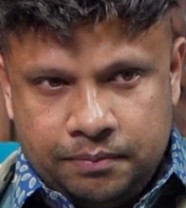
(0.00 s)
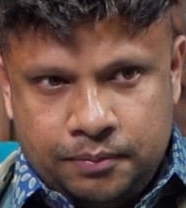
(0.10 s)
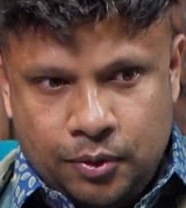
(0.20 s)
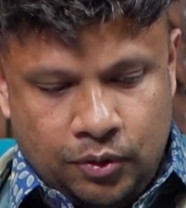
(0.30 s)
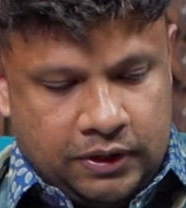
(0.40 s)

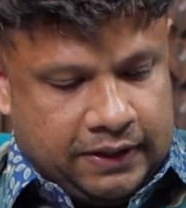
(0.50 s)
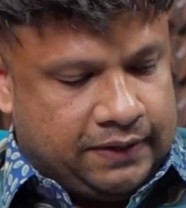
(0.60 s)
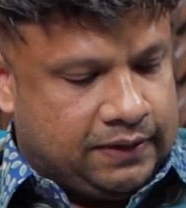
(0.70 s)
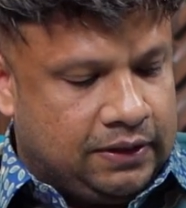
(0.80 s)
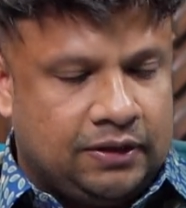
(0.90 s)

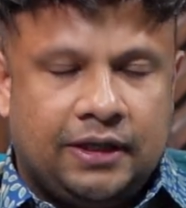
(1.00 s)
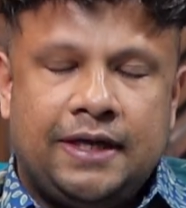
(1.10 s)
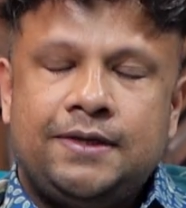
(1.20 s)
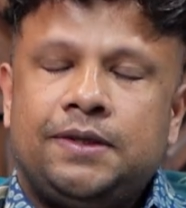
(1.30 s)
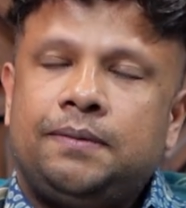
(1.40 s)
progress in the
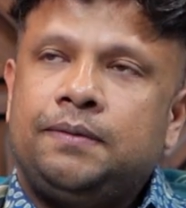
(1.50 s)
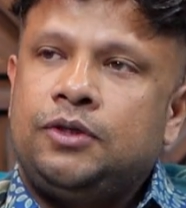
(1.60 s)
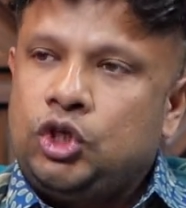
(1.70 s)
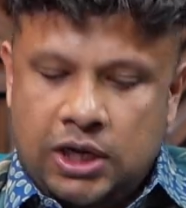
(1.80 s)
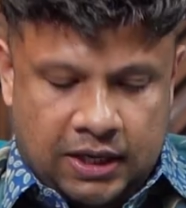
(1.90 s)
case of
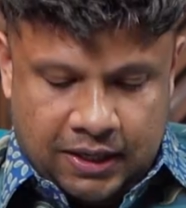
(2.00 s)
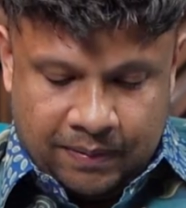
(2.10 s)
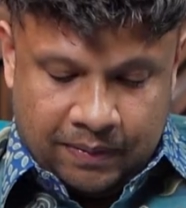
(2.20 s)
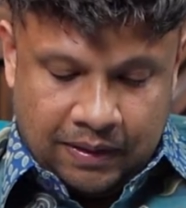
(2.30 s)
China.